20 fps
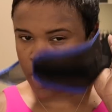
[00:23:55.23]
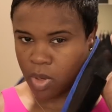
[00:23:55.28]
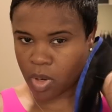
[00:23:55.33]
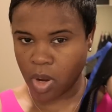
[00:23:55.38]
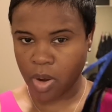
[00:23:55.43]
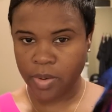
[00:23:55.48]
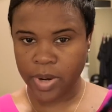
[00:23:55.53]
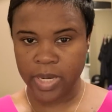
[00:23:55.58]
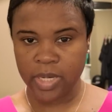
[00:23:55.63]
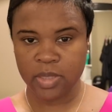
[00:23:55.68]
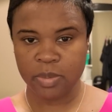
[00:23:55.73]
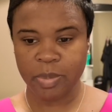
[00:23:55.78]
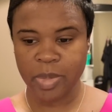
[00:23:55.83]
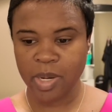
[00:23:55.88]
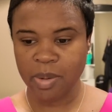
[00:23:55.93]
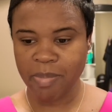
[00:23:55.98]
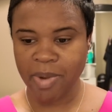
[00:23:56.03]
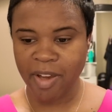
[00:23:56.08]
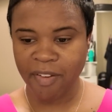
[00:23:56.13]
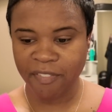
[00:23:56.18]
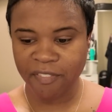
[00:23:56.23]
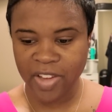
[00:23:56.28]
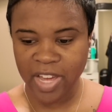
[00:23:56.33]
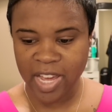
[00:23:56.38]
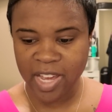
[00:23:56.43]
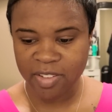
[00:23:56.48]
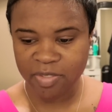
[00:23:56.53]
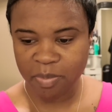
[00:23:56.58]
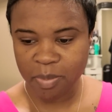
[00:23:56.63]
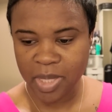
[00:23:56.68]
All right, it's been about
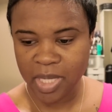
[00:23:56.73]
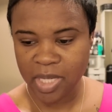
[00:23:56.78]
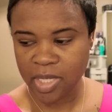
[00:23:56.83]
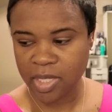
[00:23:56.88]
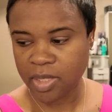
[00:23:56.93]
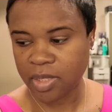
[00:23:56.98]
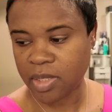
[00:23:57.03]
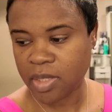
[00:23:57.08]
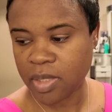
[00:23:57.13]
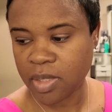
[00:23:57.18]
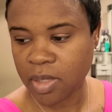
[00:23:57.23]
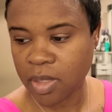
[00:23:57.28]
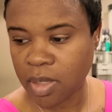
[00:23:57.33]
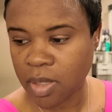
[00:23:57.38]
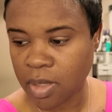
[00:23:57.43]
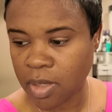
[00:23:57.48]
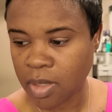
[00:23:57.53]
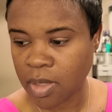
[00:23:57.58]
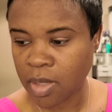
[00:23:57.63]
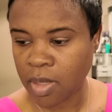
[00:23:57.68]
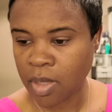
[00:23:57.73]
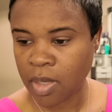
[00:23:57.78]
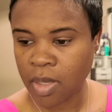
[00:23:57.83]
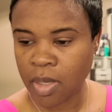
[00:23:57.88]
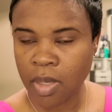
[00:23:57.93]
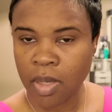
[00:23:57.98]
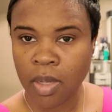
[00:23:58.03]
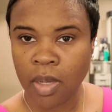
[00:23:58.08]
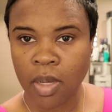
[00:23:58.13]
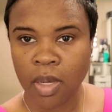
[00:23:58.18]
5 minutes.
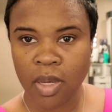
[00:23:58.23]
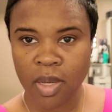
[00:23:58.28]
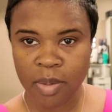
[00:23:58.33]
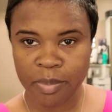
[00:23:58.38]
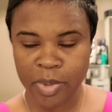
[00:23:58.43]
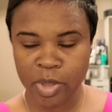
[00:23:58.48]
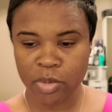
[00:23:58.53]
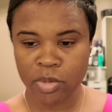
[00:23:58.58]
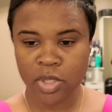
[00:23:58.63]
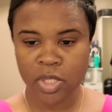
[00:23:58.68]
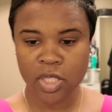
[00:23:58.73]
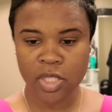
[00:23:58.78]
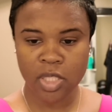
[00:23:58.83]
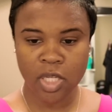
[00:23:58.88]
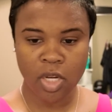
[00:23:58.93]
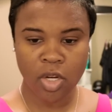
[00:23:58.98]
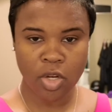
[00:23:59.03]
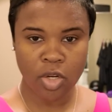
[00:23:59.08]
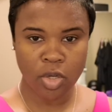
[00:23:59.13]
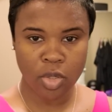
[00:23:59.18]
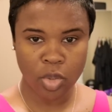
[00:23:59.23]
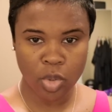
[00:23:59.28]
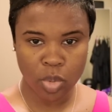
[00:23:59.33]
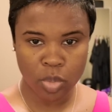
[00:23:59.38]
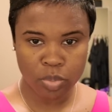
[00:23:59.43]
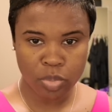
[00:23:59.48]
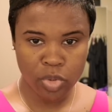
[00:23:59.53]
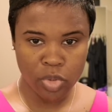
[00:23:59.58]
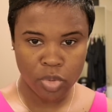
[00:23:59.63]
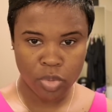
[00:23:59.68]
I'm gonna use this
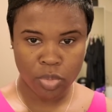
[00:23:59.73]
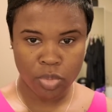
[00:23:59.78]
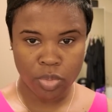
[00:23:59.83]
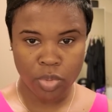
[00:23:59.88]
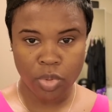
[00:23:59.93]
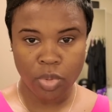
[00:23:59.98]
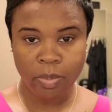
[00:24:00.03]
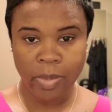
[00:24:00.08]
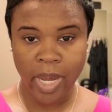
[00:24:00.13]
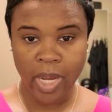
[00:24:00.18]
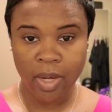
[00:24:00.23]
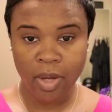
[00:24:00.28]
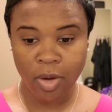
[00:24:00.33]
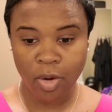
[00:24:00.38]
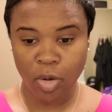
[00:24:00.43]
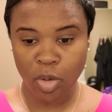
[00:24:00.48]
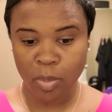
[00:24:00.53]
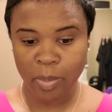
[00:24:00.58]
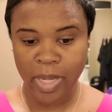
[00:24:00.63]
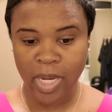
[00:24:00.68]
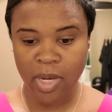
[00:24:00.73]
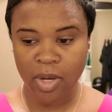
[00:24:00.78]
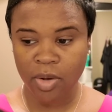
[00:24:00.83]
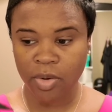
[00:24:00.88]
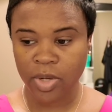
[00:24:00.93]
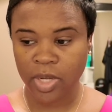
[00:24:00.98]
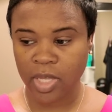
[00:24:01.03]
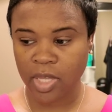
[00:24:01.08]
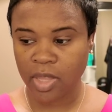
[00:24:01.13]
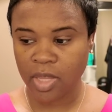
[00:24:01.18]
comb to do my comb
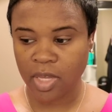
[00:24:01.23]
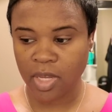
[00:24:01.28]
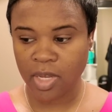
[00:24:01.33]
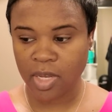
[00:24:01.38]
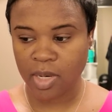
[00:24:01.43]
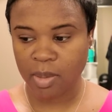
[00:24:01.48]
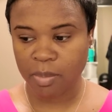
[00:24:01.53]
out, and then